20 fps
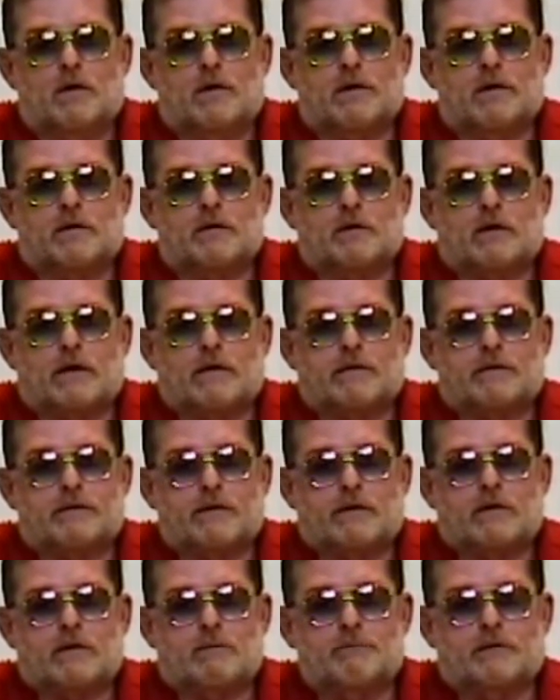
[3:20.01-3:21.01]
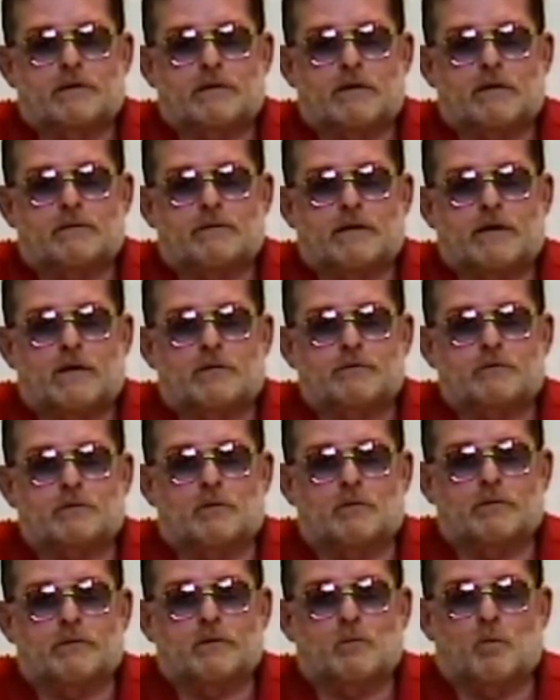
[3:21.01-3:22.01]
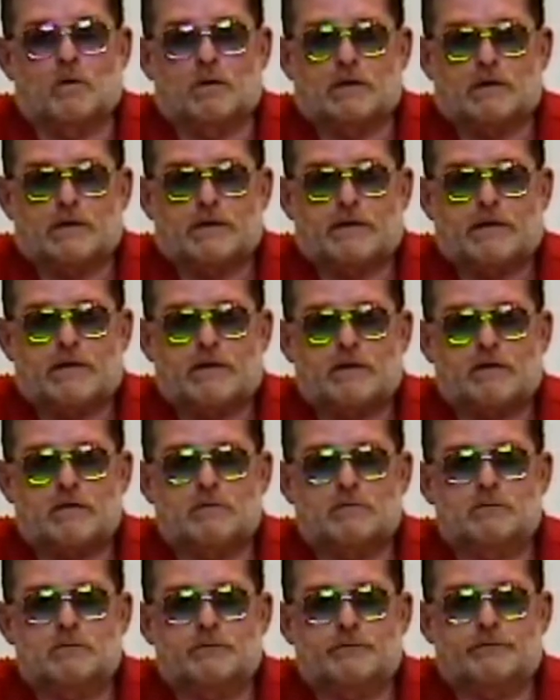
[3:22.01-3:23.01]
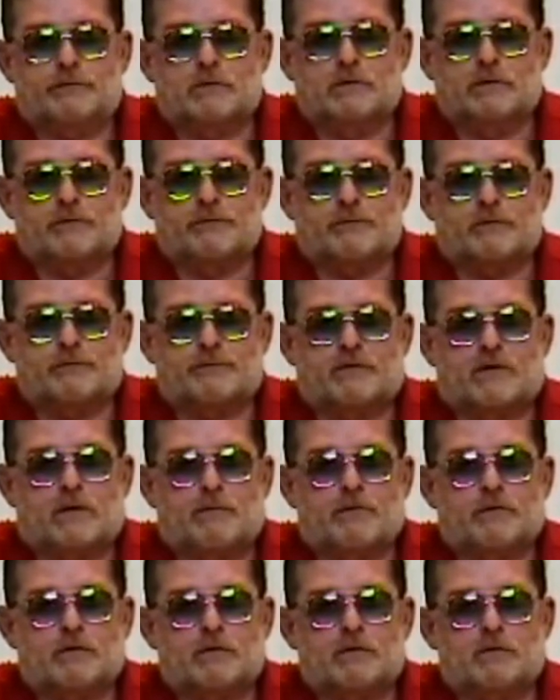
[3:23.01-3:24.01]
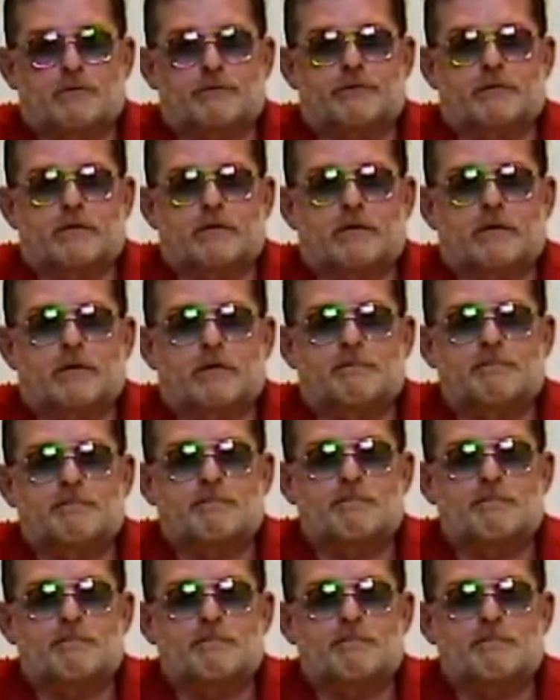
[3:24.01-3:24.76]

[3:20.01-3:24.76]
and I think I'm down now to only one lady who still lives in the Farmington Hills area.